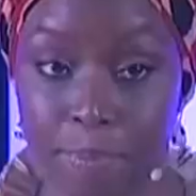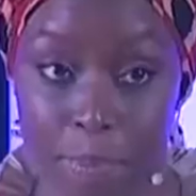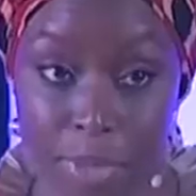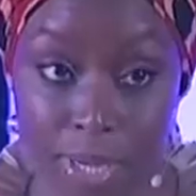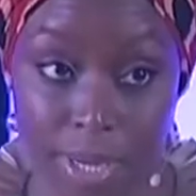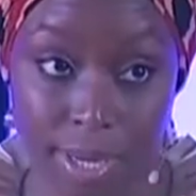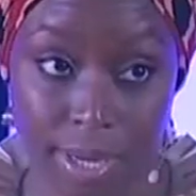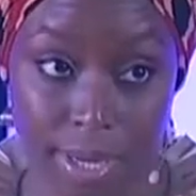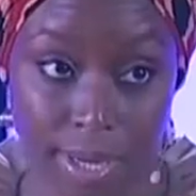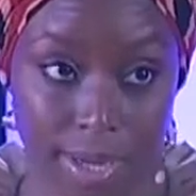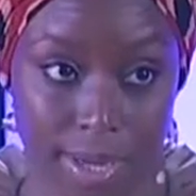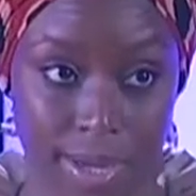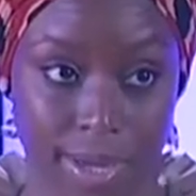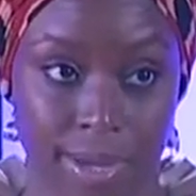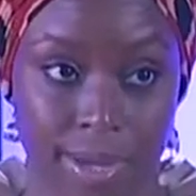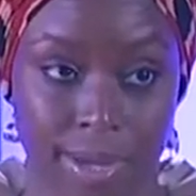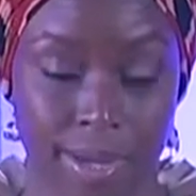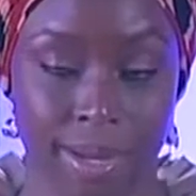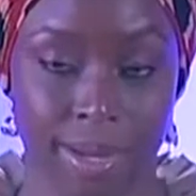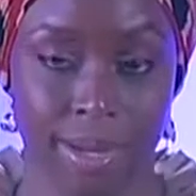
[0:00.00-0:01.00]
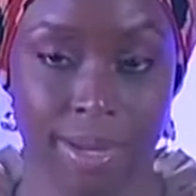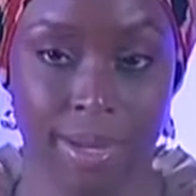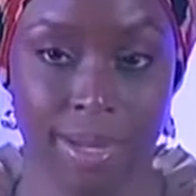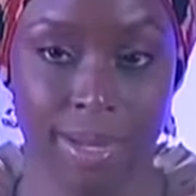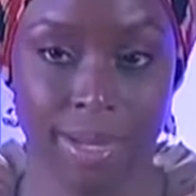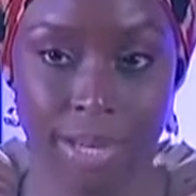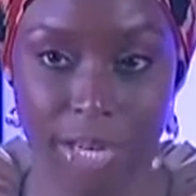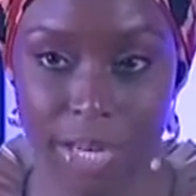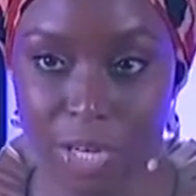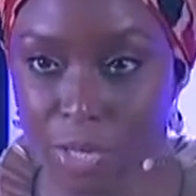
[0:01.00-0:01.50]
me,
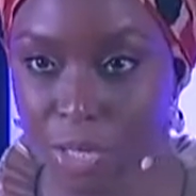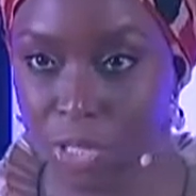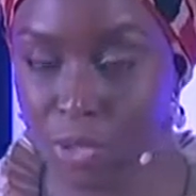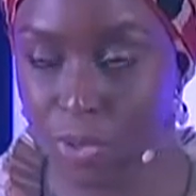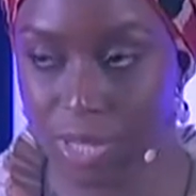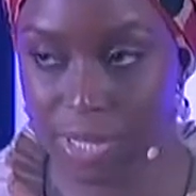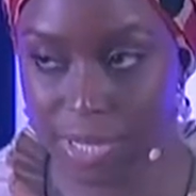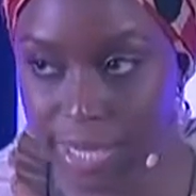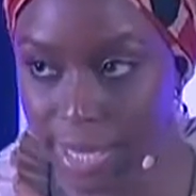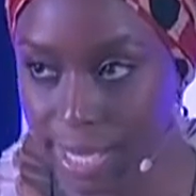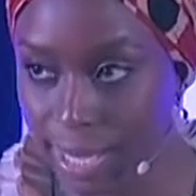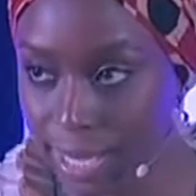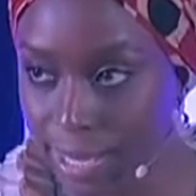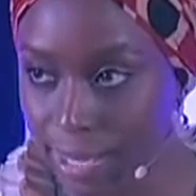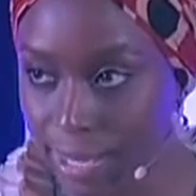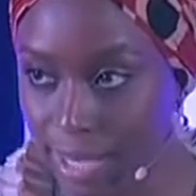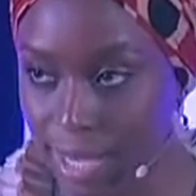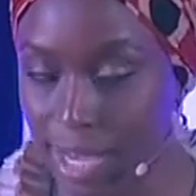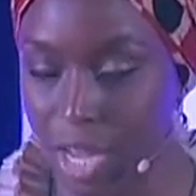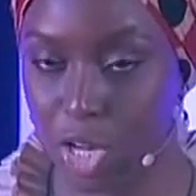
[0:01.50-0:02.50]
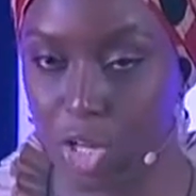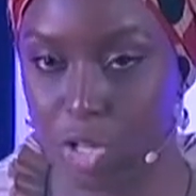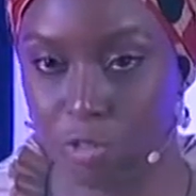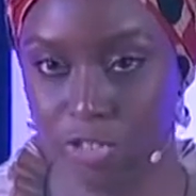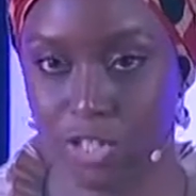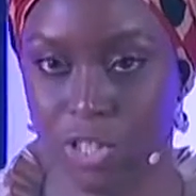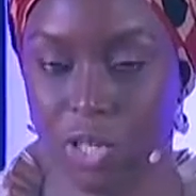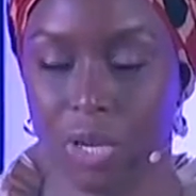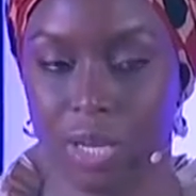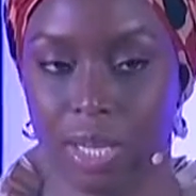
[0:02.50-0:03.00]
girls with skin the color of
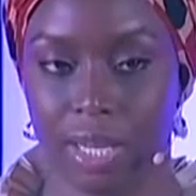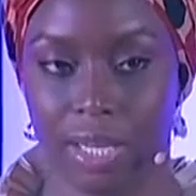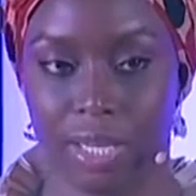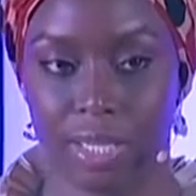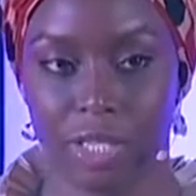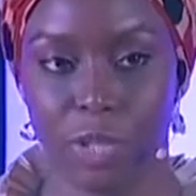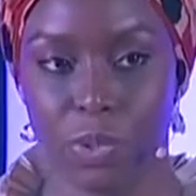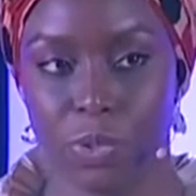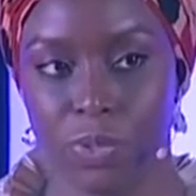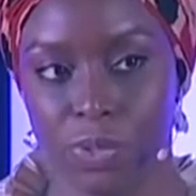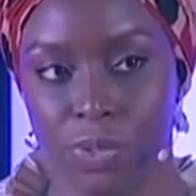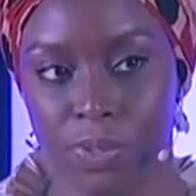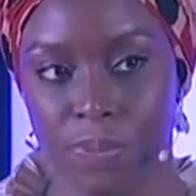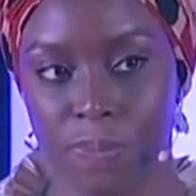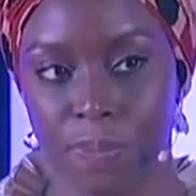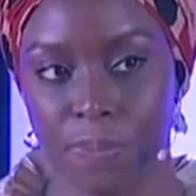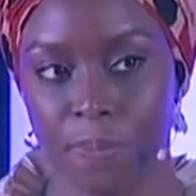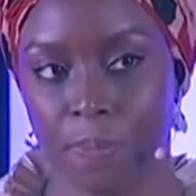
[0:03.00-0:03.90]
chocolate, whose